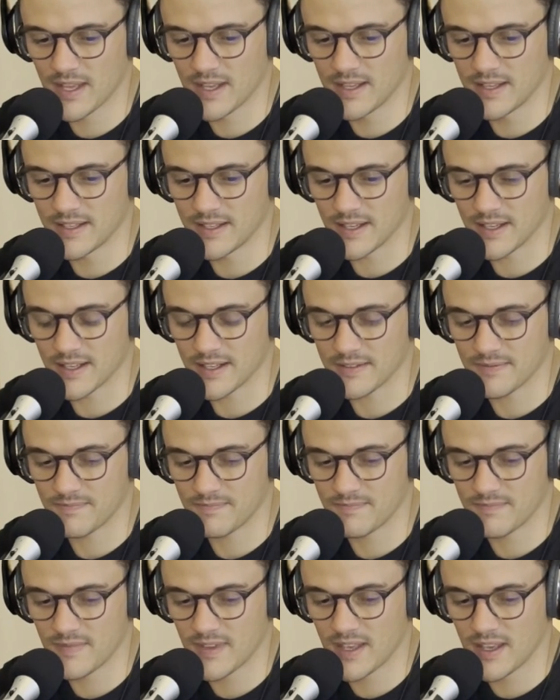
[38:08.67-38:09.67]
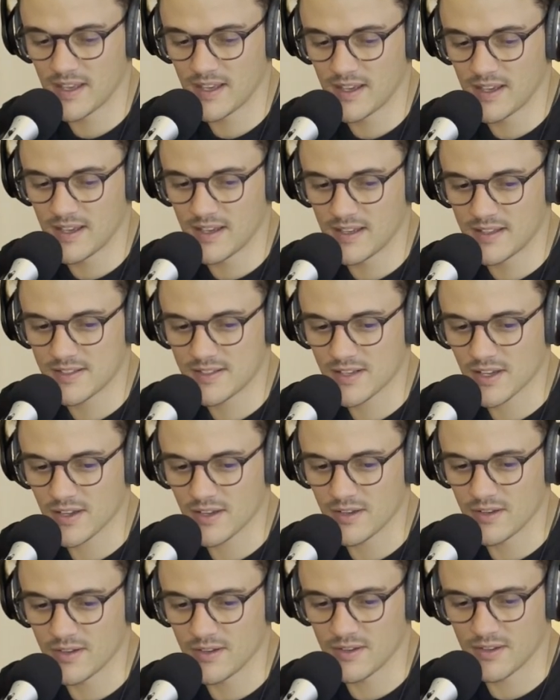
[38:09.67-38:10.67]
Yeah.
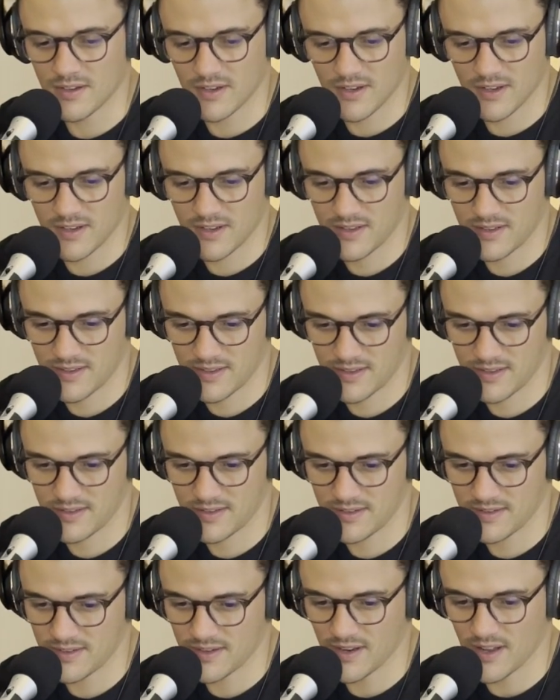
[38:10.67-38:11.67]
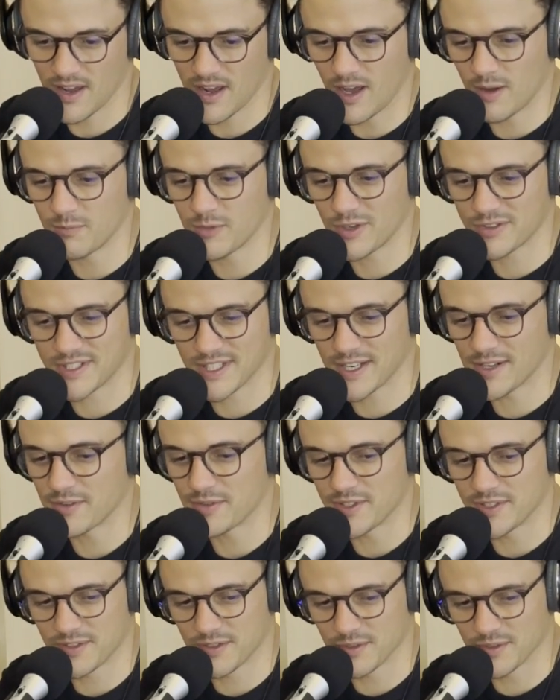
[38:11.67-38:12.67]
So, no, I'm not done on
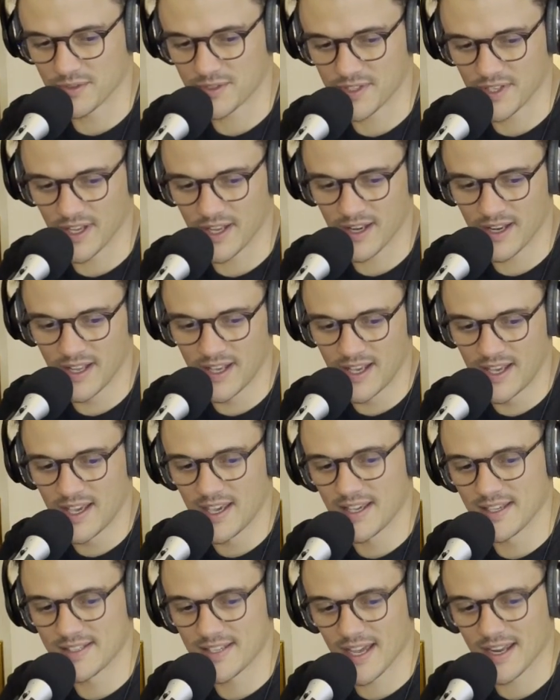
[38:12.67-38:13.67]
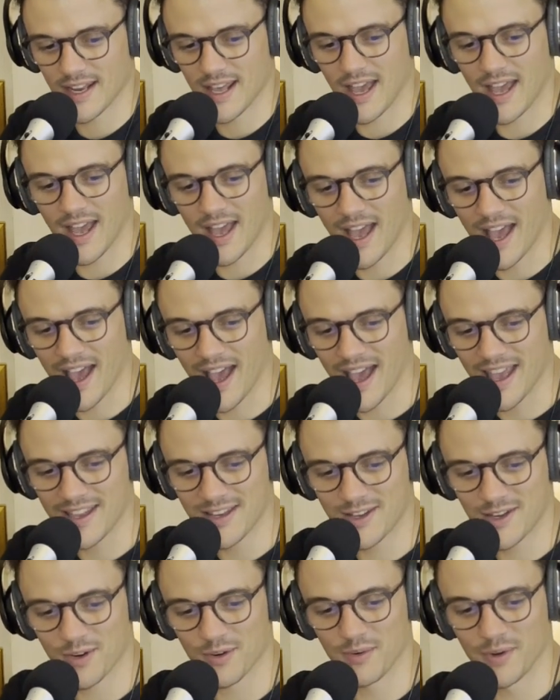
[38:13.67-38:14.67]
this horse yet. He's had 8
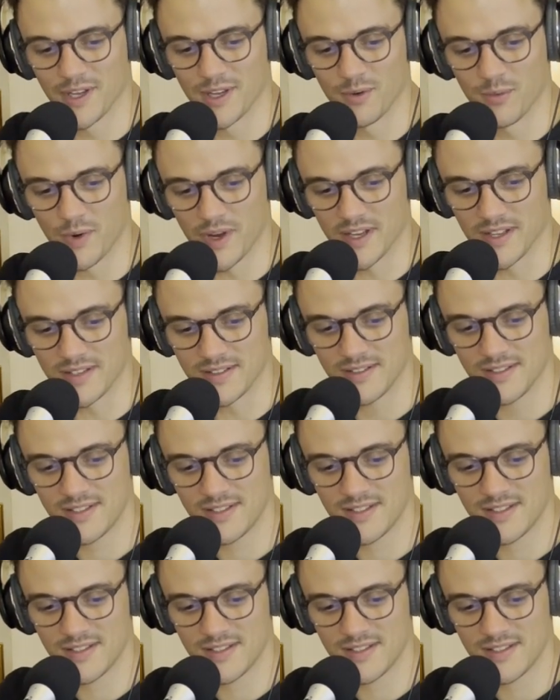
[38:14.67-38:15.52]
career wins.